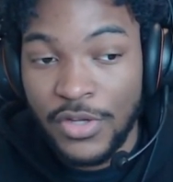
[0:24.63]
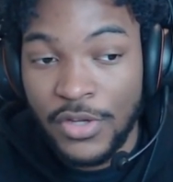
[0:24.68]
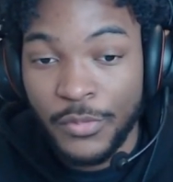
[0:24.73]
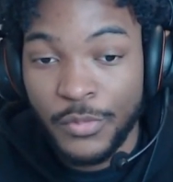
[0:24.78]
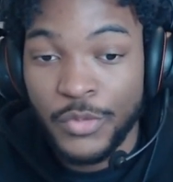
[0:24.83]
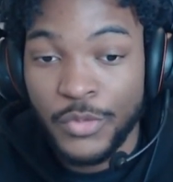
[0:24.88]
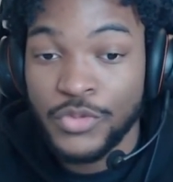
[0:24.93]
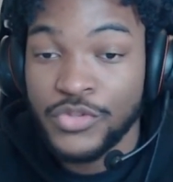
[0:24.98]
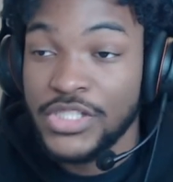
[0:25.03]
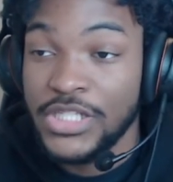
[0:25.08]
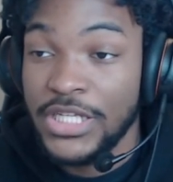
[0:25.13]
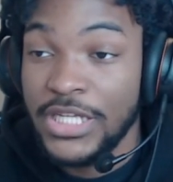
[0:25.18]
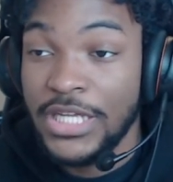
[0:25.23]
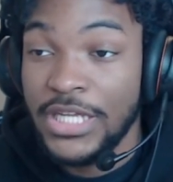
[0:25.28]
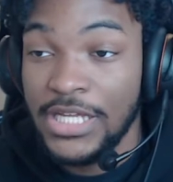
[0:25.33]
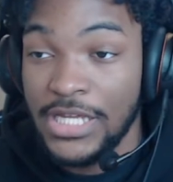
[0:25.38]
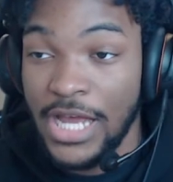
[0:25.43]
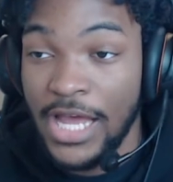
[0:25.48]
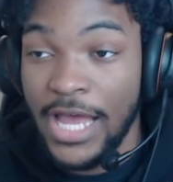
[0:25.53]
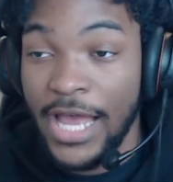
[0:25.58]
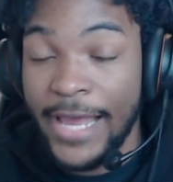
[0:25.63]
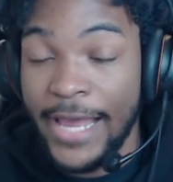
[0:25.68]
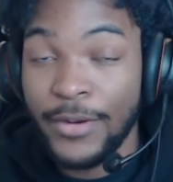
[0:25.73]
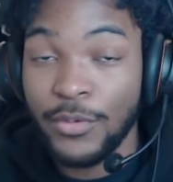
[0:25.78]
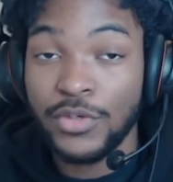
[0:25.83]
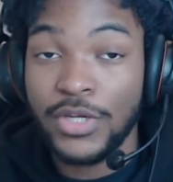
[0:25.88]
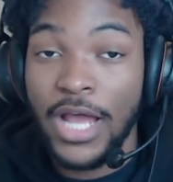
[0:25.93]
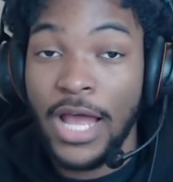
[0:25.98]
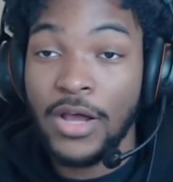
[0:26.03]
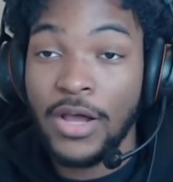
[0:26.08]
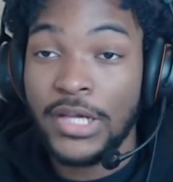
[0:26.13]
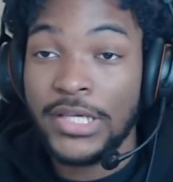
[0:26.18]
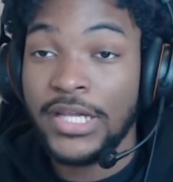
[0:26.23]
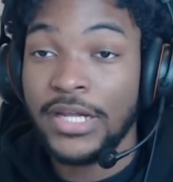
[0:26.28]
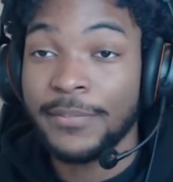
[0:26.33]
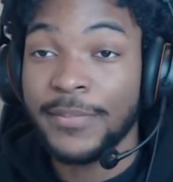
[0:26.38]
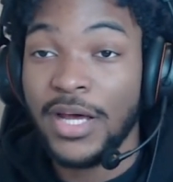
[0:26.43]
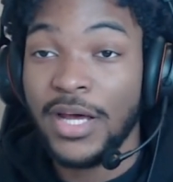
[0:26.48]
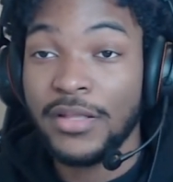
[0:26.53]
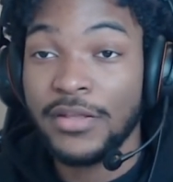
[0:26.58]
We'll see. I don't I don't
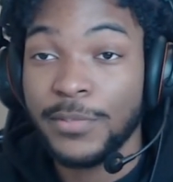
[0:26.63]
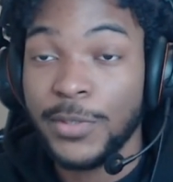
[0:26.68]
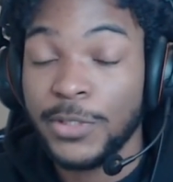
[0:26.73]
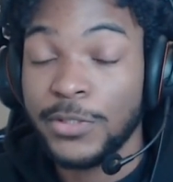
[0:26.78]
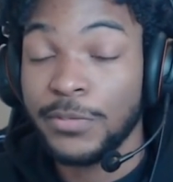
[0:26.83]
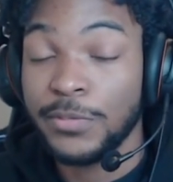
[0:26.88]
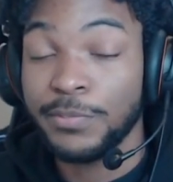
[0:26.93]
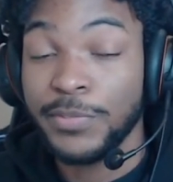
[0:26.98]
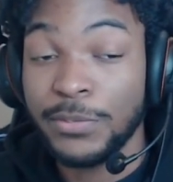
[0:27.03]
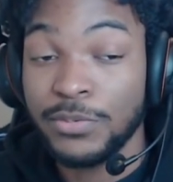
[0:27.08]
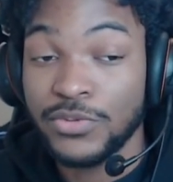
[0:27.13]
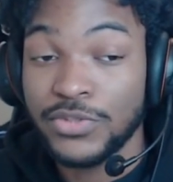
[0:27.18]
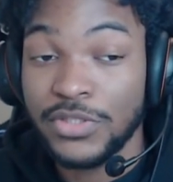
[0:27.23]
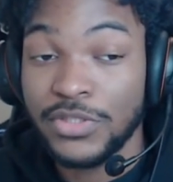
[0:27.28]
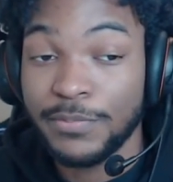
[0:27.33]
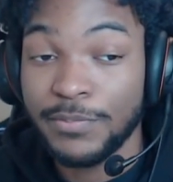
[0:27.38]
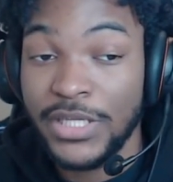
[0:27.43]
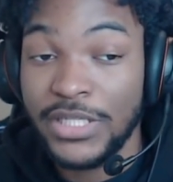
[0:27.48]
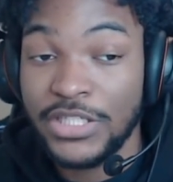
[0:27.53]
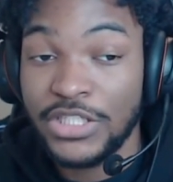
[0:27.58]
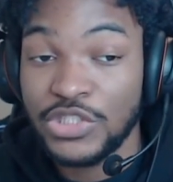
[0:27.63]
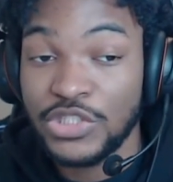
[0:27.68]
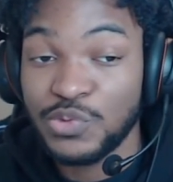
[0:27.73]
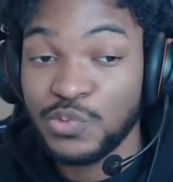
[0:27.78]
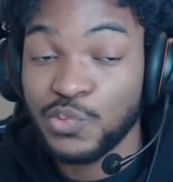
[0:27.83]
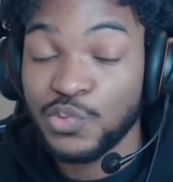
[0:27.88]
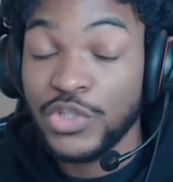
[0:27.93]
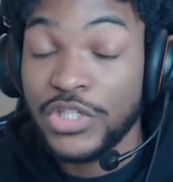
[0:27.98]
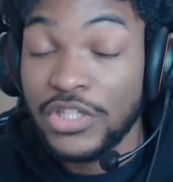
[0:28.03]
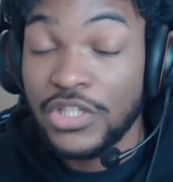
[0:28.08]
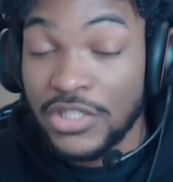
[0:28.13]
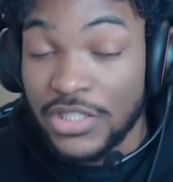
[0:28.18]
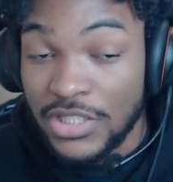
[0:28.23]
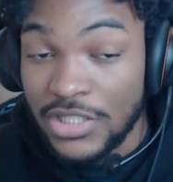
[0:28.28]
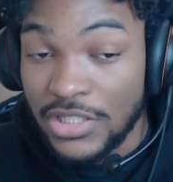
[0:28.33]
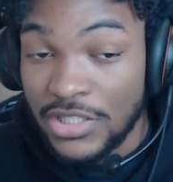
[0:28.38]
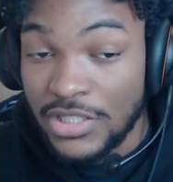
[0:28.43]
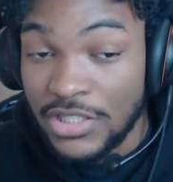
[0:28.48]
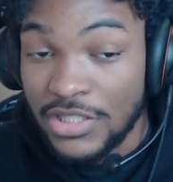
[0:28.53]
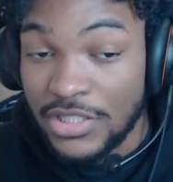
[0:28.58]
care about the pe people's opinions
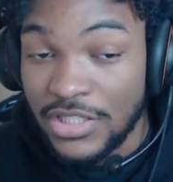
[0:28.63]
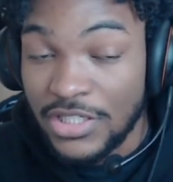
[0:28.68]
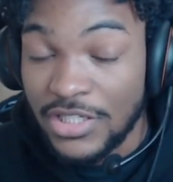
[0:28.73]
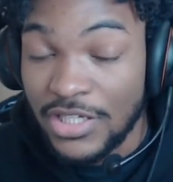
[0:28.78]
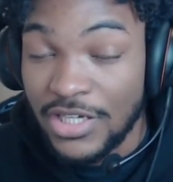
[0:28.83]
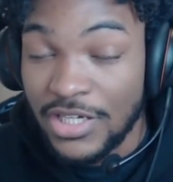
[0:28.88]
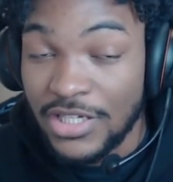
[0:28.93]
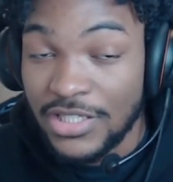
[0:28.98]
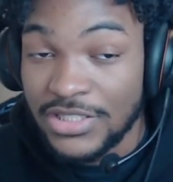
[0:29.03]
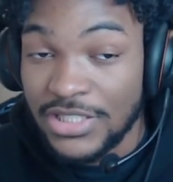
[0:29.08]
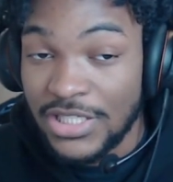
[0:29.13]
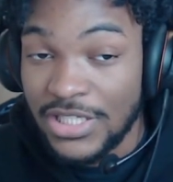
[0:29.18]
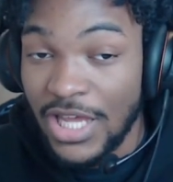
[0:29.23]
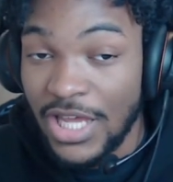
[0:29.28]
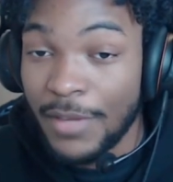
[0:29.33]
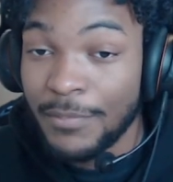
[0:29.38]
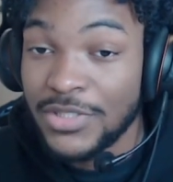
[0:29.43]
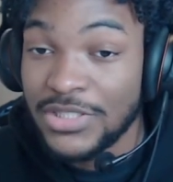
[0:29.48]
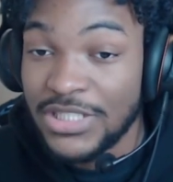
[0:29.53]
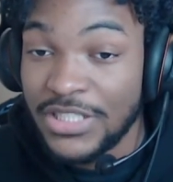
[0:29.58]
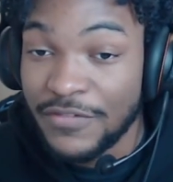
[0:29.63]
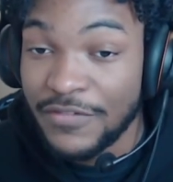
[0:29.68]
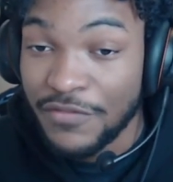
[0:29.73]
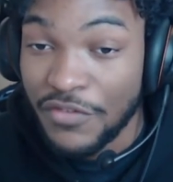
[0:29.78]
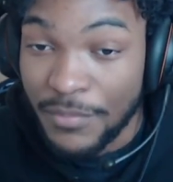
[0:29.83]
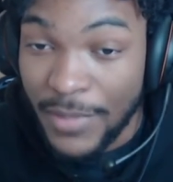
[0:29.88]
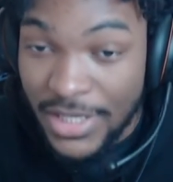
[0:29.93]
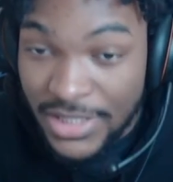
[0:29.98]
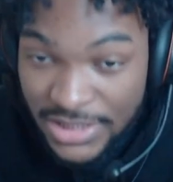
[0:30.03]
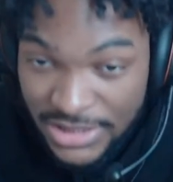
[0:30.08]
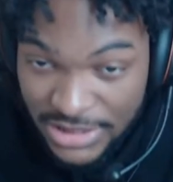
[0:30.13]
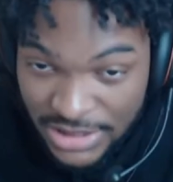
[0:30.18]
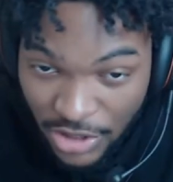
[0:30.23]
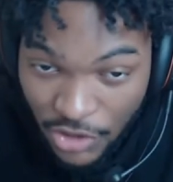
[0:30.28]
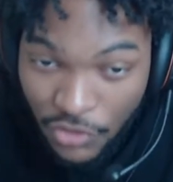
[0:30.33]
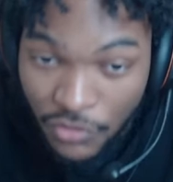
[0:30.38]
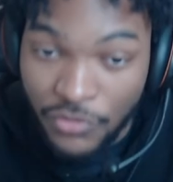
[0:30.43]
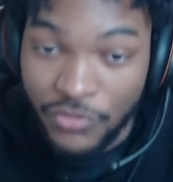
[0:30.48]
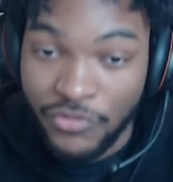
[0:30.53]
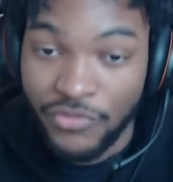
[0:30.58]
really. You know what I'm saying? I'm gonna see for
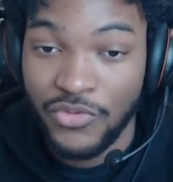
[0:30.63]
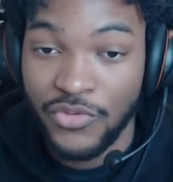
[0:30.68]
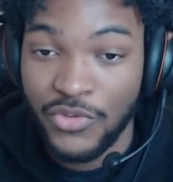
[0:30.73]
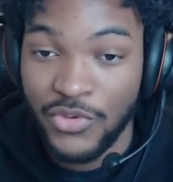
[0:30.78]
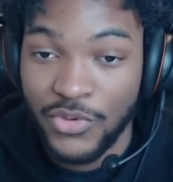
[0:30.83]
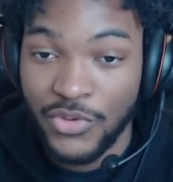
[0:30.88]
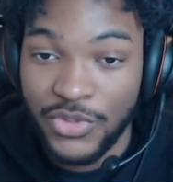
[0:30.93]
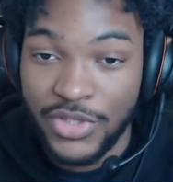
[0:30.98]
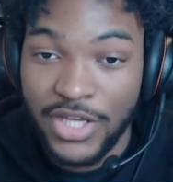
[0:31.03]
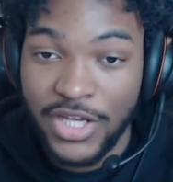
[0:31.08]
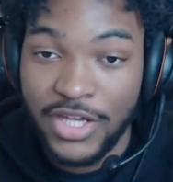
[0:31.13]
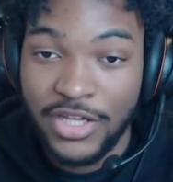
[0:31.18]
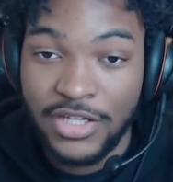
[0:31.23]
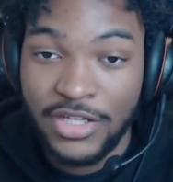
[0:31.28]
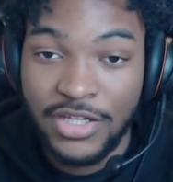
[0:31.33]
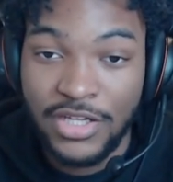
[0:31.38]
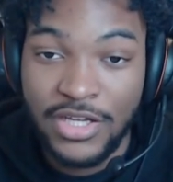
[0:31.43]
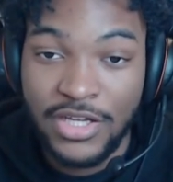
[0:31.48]
myself, okay?